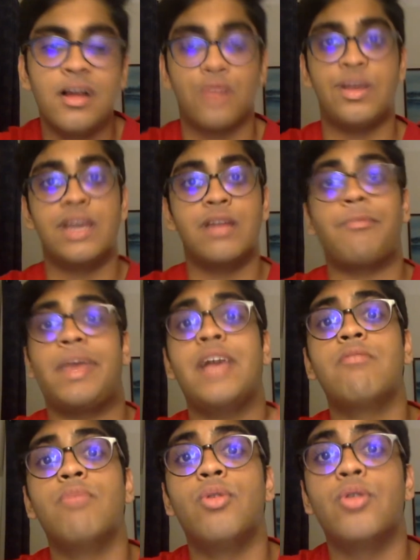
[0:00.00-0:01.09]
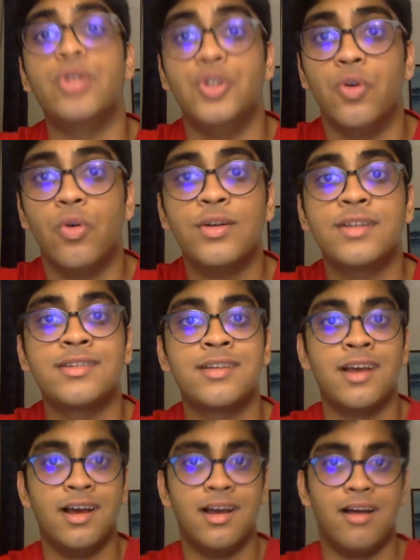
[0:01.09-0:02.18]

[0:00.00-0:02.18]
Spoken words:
We can make more jokes.